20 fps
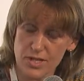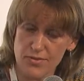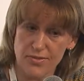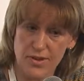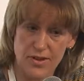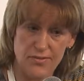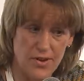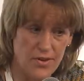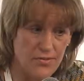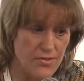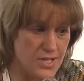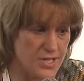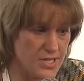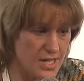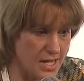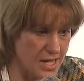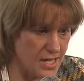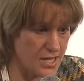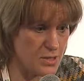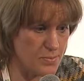If, if every
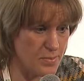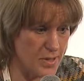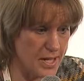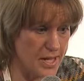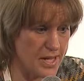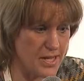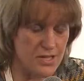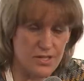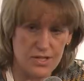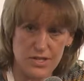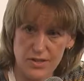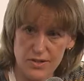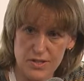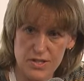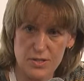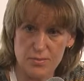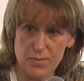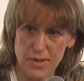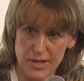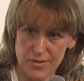taxpayer is going
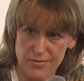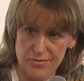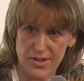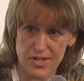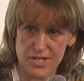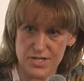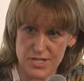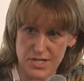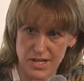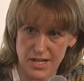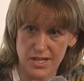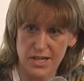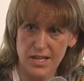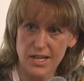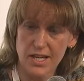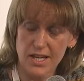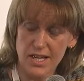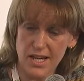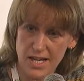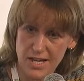to be investing
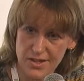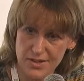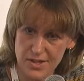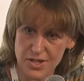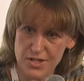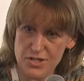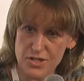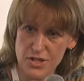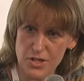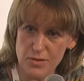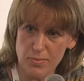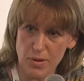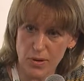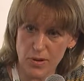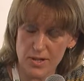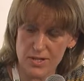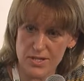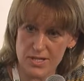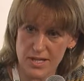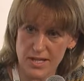in this new
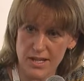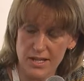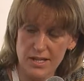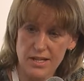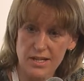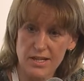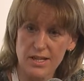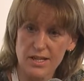policy,